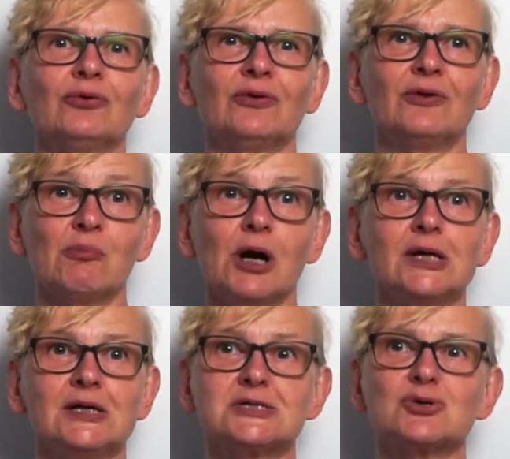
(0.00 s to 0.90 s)
The mind
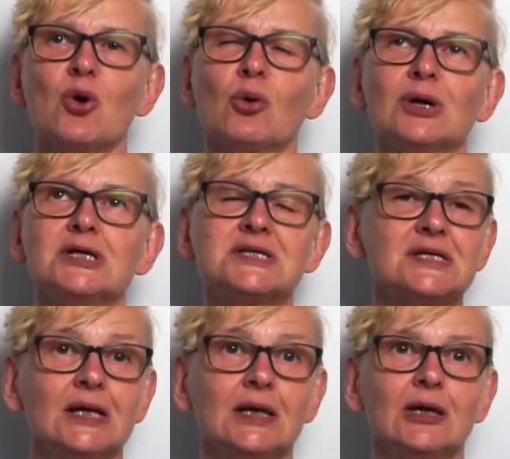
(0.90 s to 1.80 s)
is always
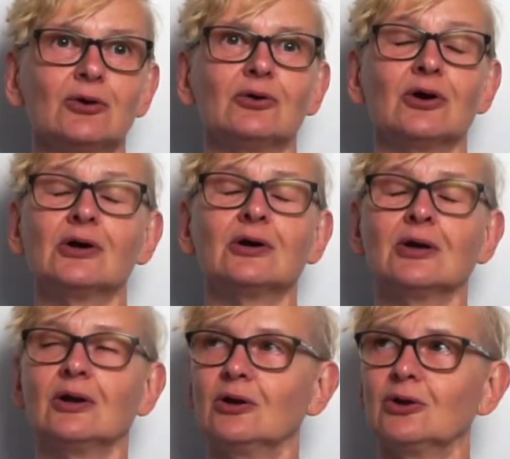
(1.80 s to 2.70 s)
telling you
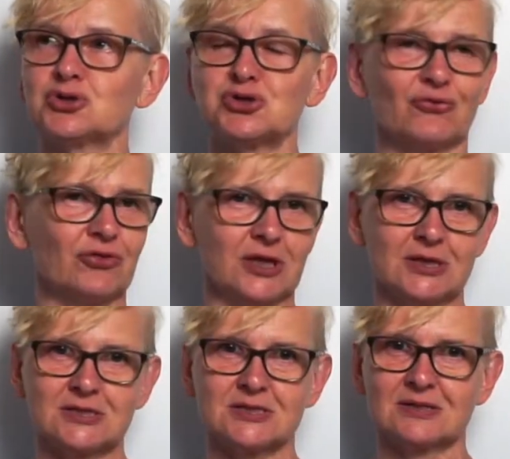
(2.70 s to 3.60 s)
lots of
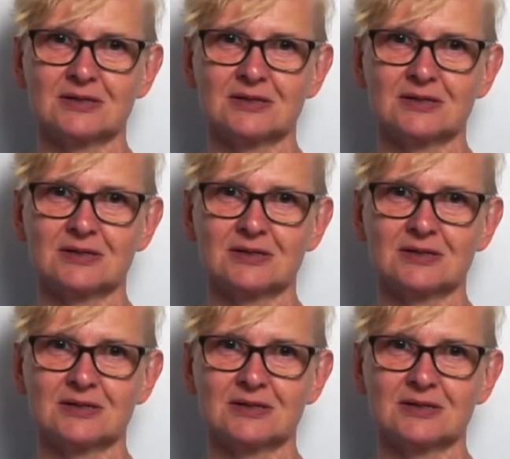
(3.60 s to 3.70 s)
things,